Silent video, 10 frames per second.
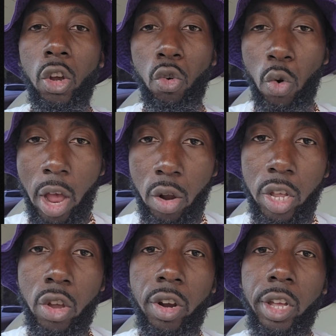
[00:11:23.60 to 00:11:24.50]

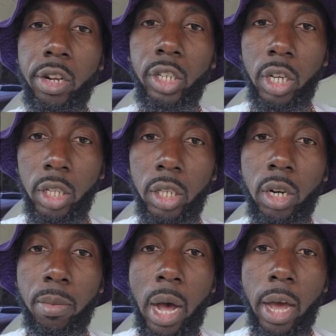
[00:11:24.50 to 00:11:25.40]
grounding your energy into
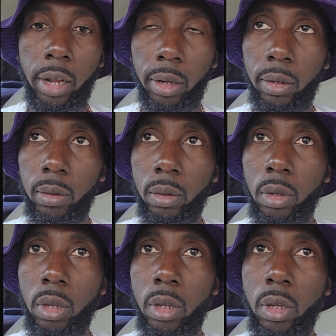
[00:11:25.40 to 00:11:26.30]
the body,
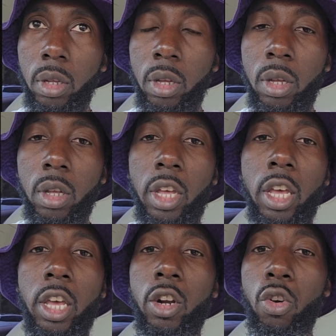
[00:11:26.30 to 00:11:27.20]

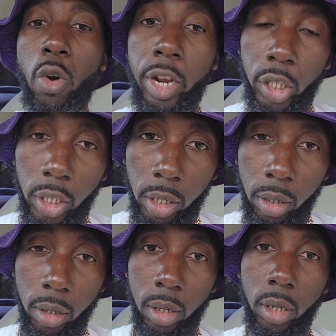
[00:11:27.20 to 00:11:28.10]

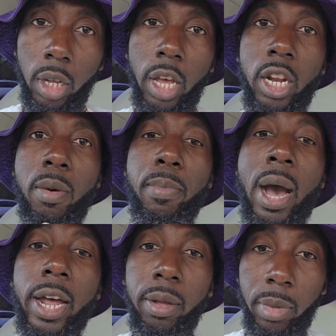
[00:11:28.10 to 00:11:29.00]
integration and
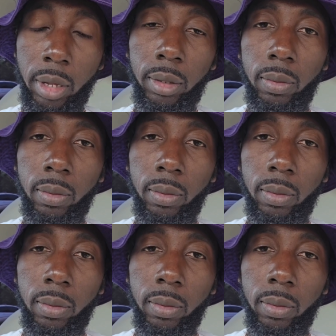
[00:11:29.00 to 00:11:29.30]
embodiment,